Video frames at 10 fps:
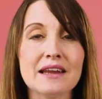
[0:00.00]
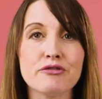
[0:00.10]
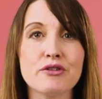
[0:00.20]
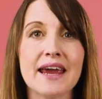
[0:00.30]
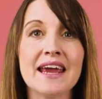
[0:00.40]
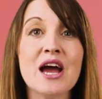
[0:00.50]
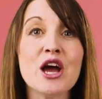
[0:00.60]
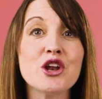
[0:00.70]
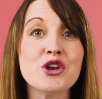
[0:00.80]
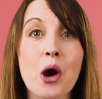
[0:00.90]
free,
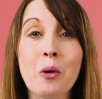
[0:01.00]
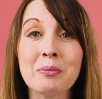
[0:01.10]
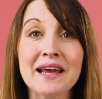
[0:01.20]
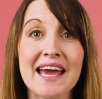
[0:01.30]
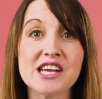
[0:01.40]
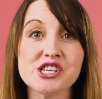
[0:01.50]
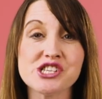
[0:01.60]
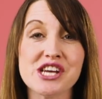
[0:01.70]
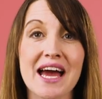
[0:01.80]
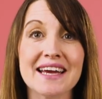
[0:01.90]
no obligation
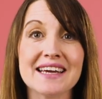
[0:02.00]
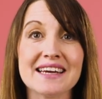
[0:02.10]
check